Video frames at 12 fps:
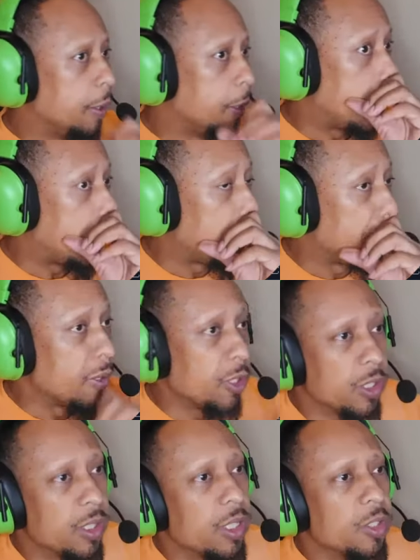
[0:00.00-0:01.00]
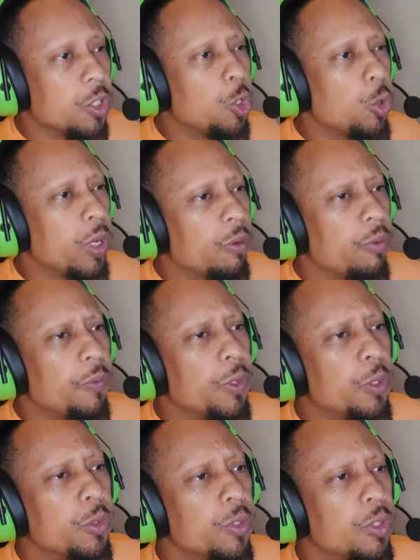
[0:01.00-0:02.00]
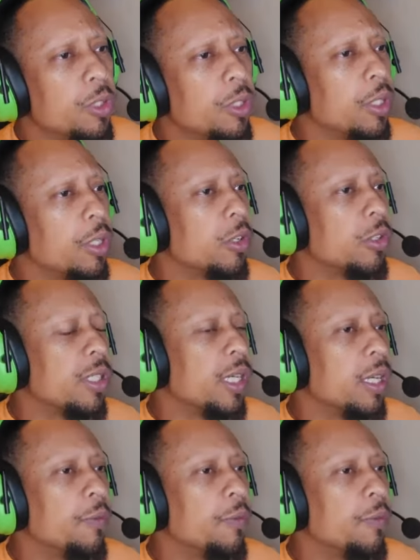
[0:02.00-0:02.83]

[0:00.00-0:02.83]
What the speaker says: And just as a quick review, so you can understand,